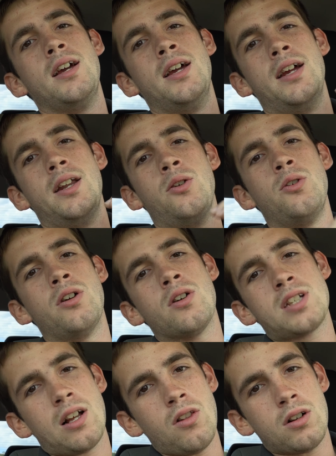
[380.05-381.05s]
and who
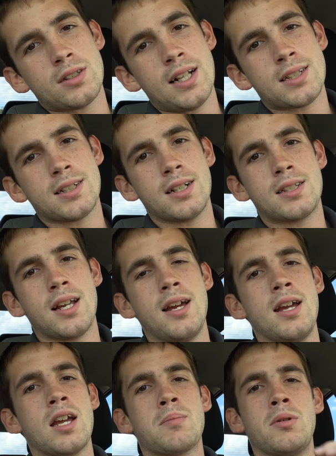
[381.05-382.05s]
knows how long that's going to
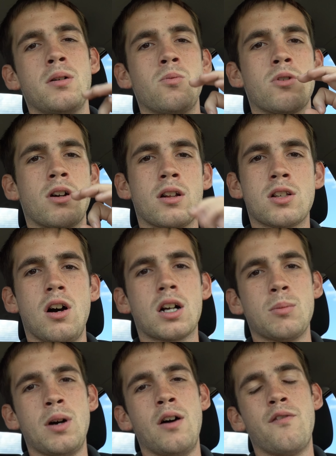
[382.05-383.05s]
take, but we're going to
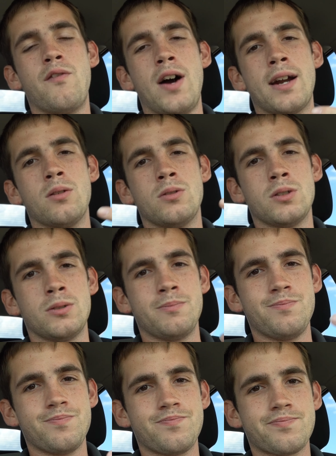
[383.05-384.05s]
talk about final